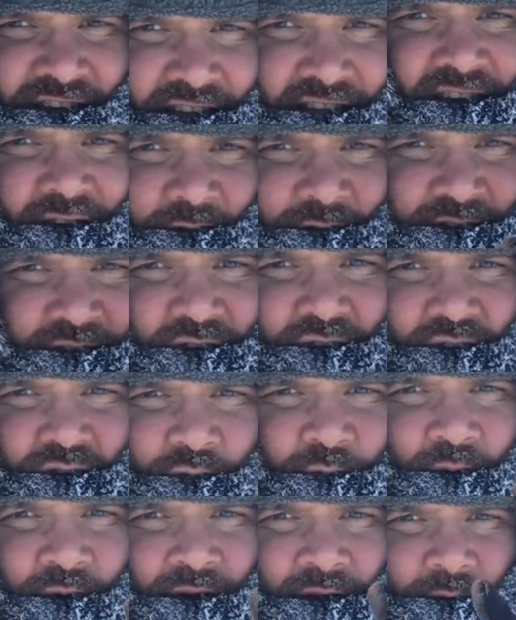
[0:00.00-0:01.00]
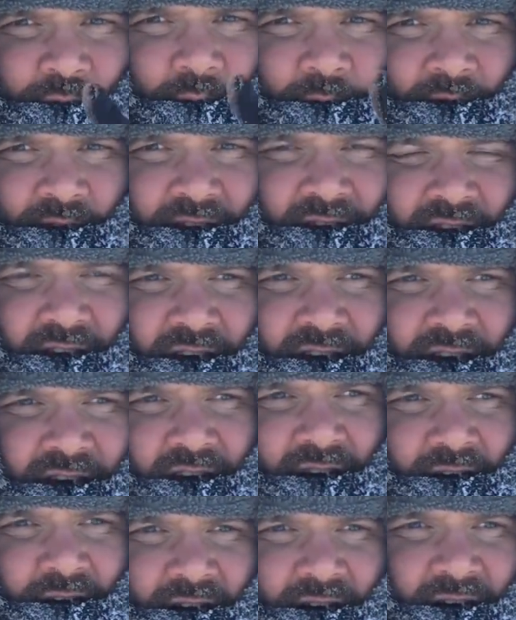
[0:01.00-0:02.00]
I think it was two, probably
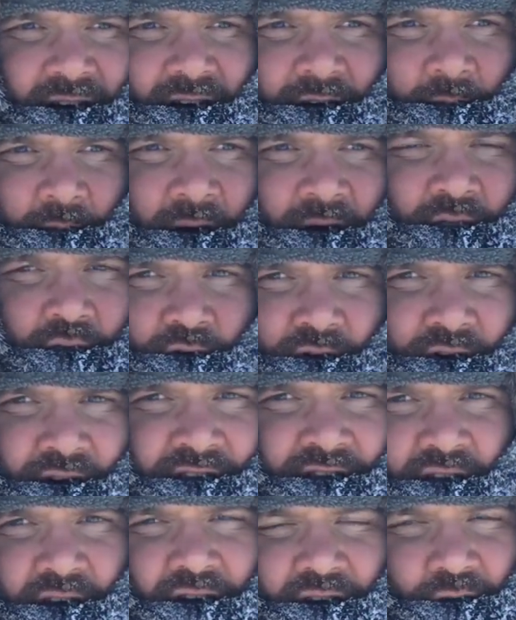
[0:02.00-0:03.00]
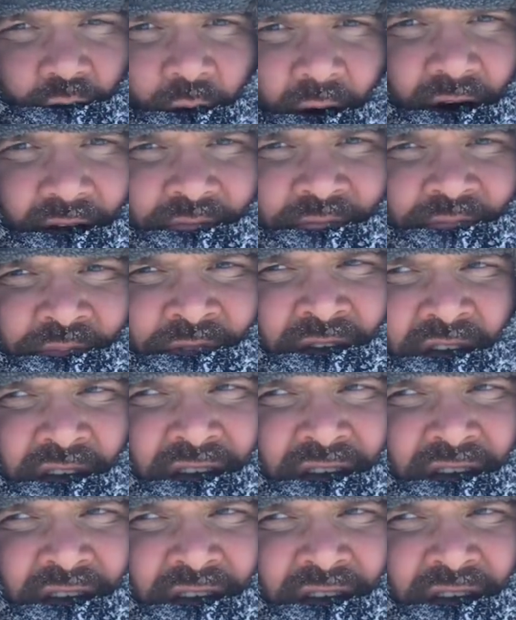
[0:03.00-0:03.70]
a mother and a younger one,